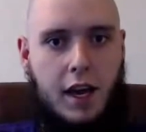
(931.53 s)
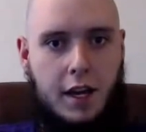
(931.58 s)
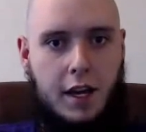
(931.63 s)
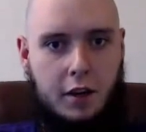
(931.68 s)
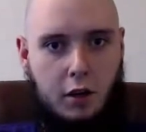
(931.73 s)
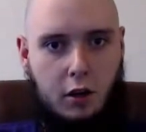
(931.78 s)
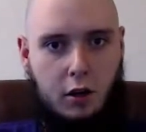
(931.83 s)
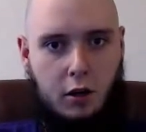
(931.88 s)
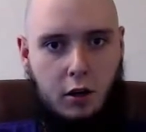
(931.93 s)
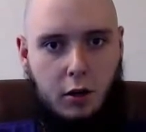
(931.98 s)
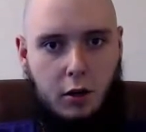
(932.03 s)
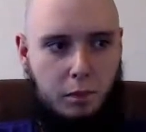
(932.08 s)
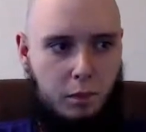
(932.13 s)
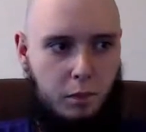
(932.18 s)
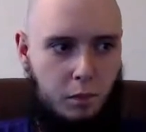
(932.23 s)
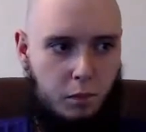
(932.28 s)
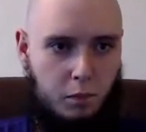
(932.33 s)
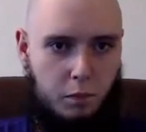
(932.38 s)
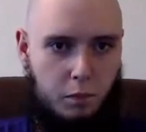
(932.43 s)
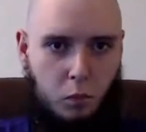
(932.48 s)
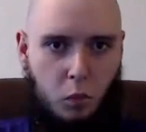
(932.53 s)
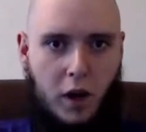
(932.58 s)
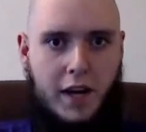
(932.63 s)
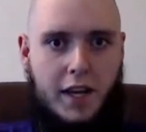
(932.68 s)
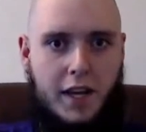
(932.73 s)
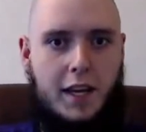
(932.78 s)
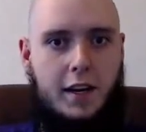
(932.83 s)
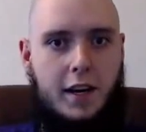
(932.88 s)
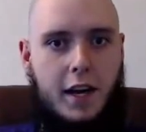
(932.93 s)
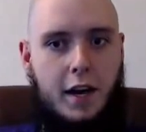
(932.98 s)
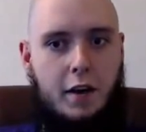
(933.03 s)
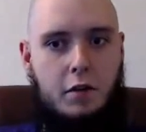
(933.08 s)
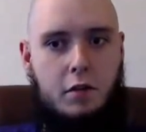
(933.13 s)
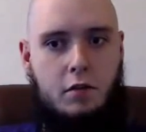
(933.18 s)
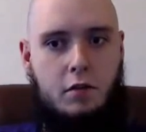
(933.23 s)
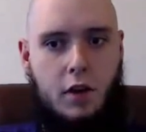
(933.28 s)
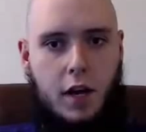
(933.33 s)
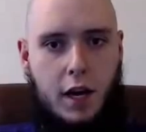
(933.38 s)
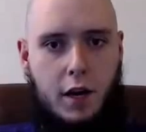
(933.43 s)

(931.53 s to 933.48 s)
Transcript: and you're wetting it down.